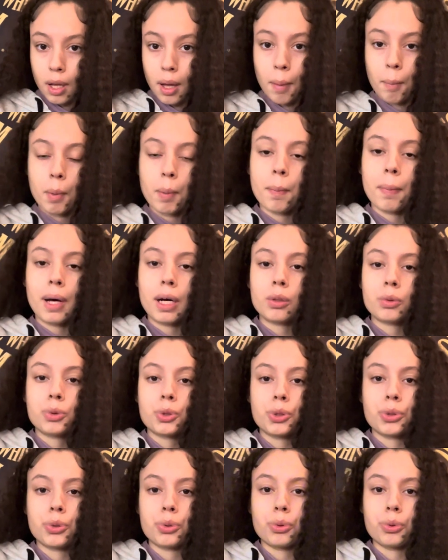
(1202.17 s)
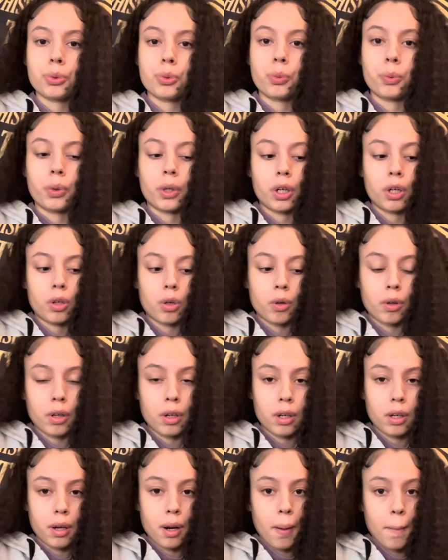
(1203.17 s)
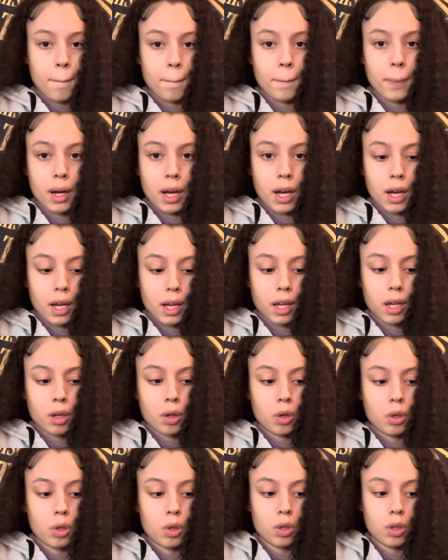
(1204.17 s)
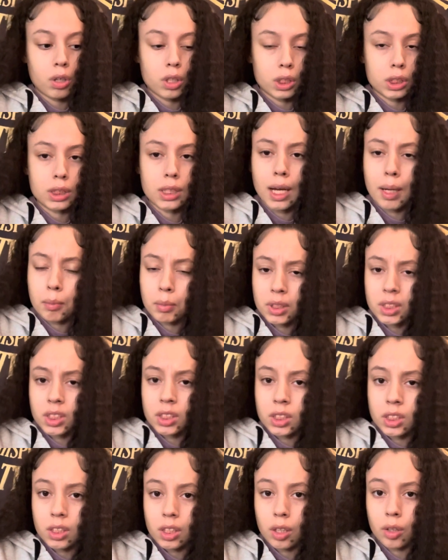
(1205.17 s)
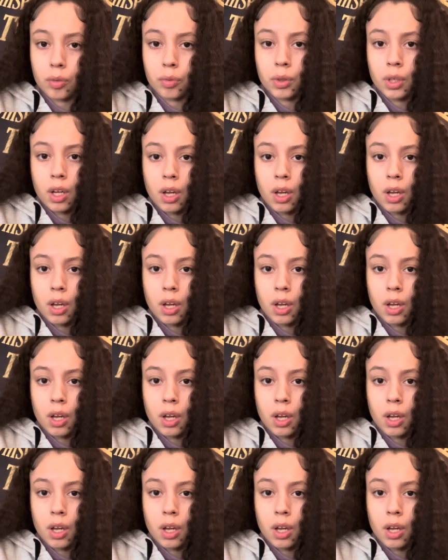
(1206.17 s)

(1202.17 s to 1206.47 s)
i'm about to work on my assignments and stuff